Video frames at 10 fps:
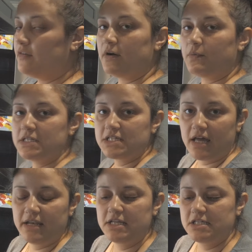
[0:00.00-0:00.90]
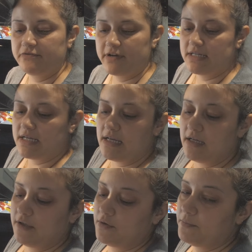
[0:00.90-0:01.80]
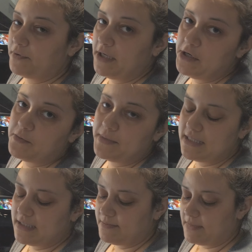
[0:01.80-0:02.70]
Right, once the onions are ready, you want to put in your minced